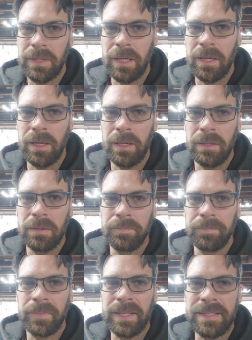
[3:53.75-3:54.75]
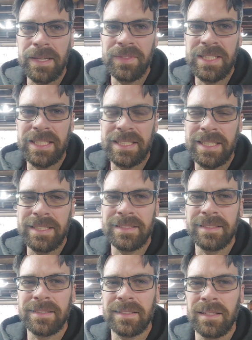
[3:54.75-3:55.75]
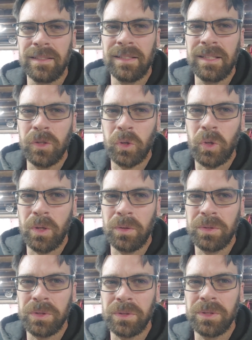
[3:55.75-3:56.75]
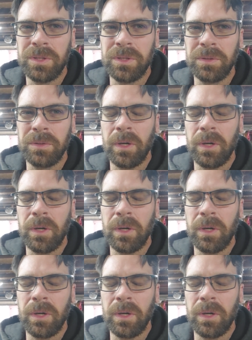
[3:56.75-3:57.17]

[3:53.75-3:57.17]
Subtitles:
The 7/16 is a little closer to,